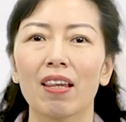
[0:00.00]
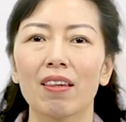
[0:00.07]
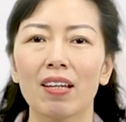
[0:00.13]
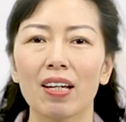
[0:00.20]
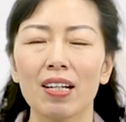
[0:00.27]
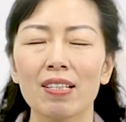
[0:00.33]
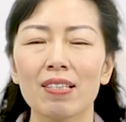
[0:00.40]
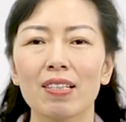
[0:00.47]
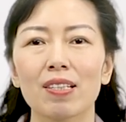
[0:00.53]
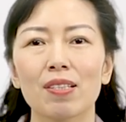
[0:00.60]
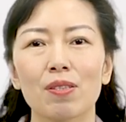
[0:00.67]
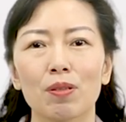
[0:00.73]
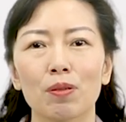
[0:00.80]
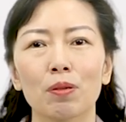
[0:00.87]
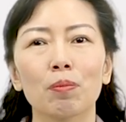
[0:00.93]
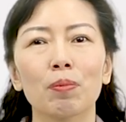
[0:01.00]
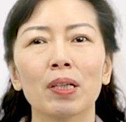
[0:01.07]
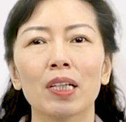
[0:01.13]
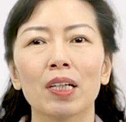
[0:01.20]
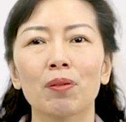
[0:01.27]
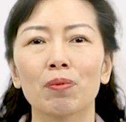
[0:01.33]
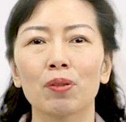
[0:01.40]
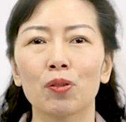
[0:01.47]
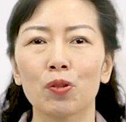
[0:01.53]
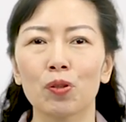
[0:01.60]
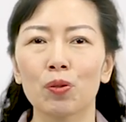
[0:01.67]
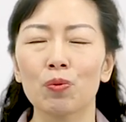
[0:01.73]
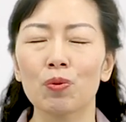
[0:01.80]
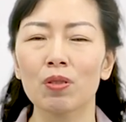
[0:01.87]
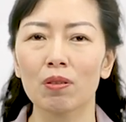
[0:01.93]
This considerably
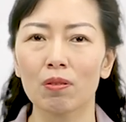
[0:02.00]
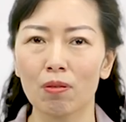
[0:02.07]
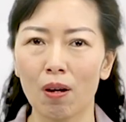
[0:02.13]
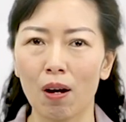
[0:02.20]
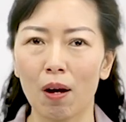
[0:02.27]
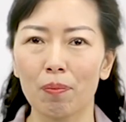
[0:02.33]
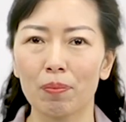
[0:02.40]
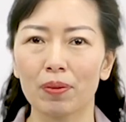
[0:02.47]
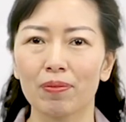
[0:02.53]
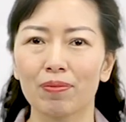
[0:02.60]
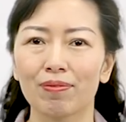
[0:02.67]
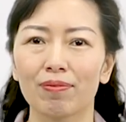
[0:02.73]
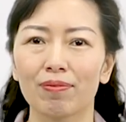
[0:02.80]
reduced the crop.